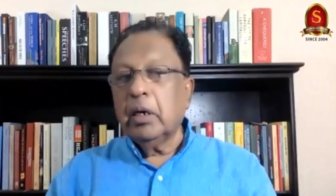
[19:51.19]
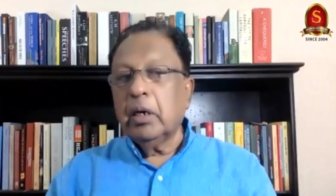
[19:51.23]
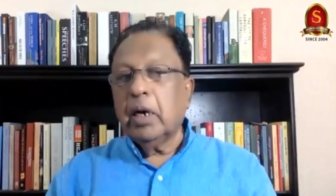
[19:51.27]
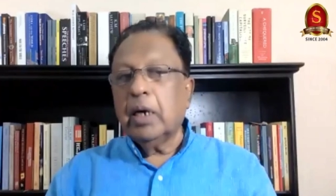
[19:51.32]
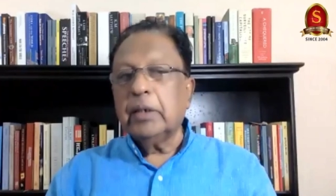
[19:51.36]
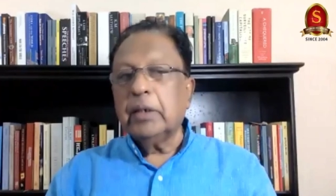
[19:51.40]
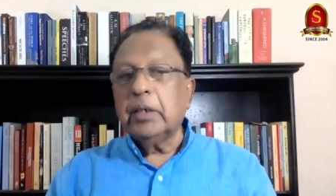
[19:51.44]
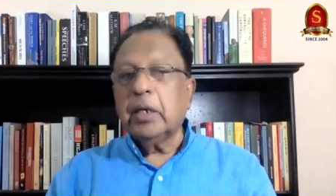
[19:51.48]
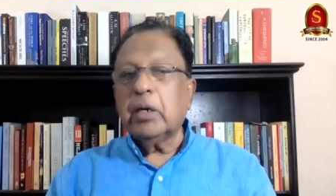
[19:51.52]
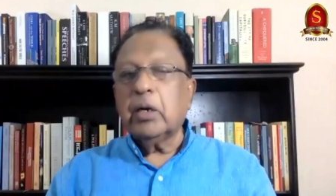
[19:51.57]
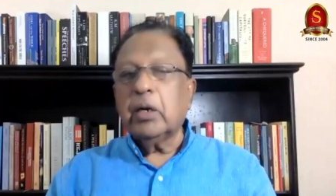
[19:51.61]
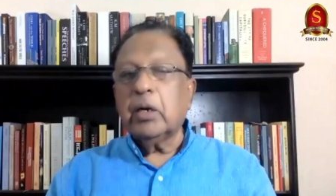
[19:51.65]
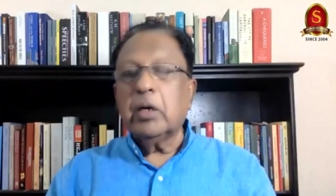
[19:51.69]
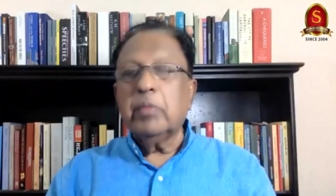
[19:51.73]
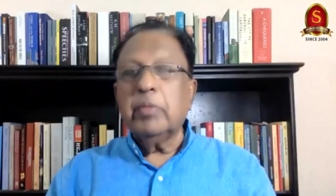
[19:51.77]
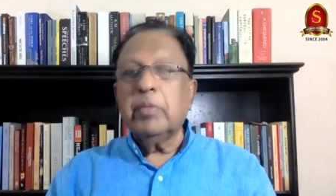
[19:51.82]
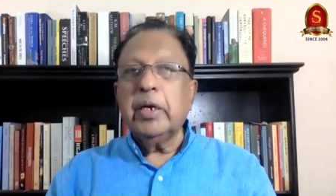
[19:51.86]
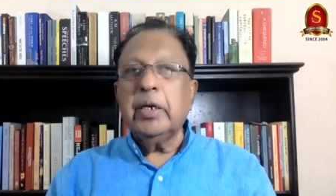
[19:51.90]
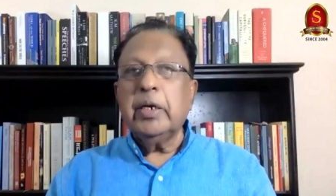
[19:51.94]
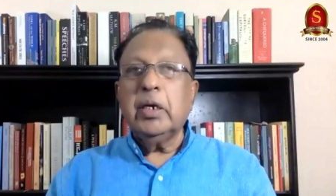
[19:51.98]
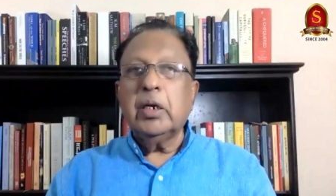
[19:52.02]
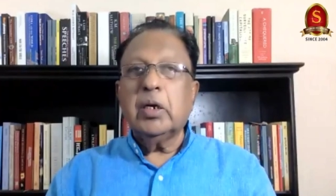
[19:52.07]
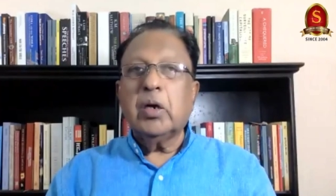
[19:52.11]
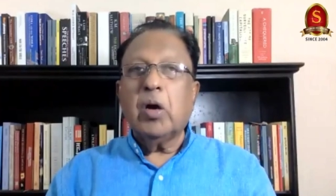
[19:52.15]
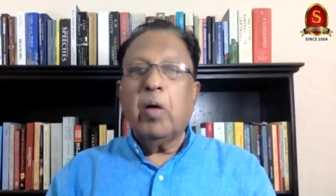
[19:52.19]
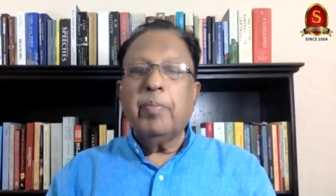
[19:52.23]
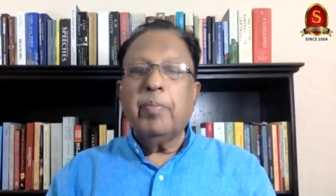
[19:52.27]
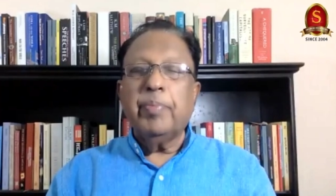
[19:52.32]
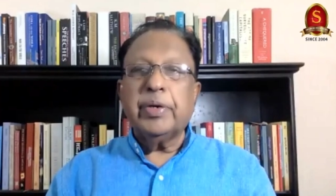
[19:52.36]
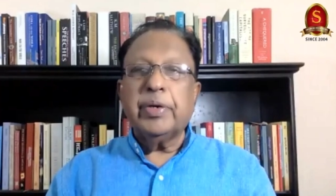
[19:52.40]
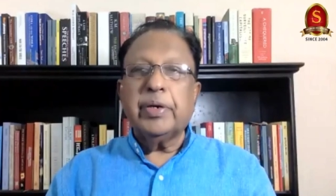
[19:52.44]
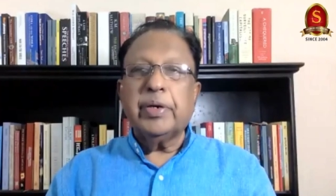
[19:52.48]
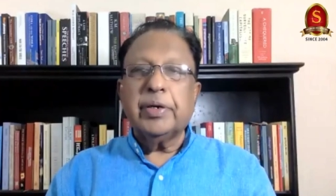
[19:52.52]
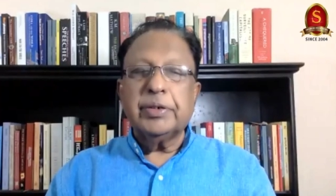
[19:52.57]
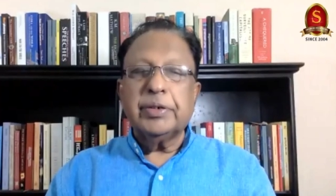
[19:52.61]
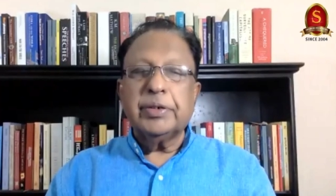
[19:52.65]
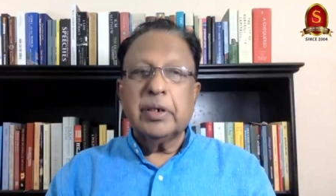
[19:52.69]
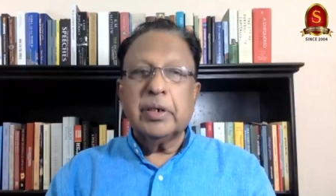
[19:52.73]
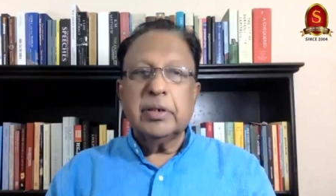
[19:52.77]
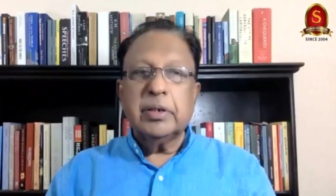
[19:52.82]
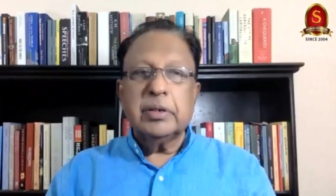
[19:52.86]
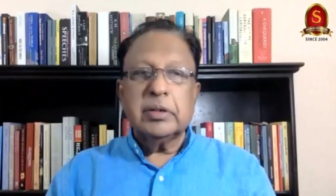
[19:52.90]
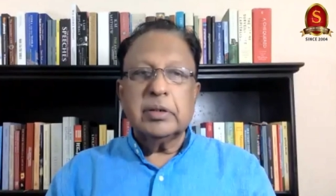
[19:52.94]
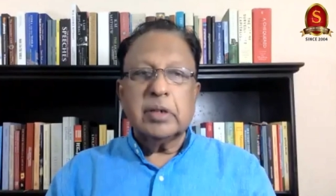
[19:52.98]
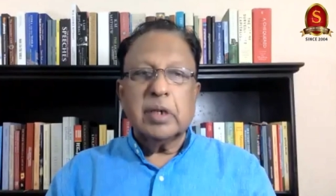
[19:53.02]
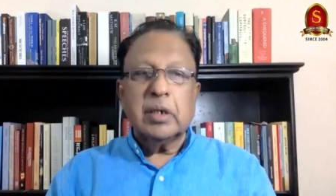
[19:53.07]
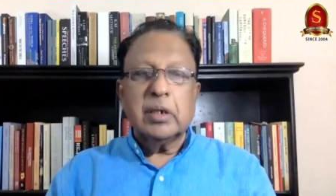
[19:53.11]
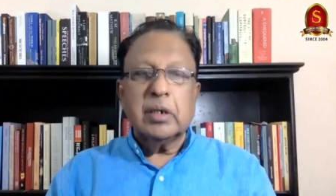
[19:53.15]
and there are many
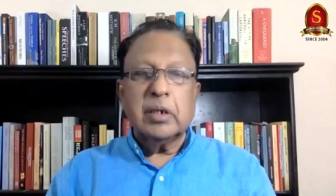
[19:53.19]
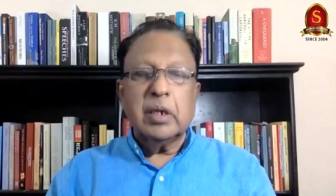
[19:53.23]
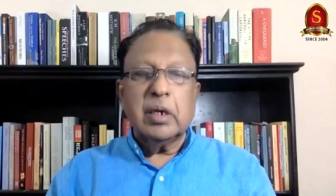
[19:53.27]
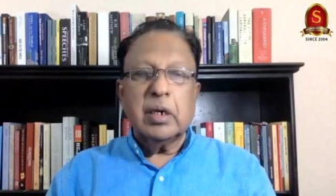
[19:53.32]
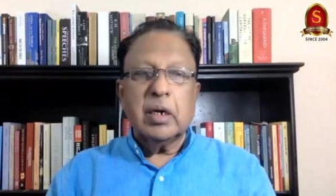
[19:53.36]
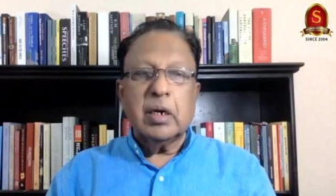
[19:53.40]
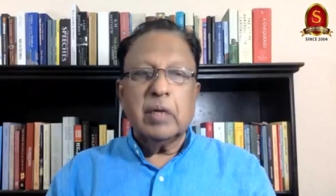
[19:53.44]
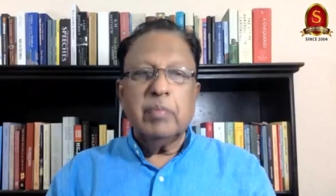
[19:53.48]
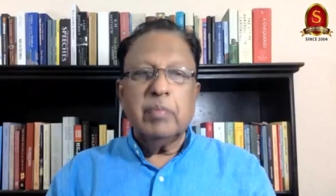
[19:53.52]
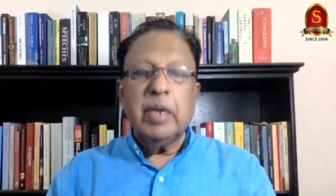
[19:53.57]
competitions and there are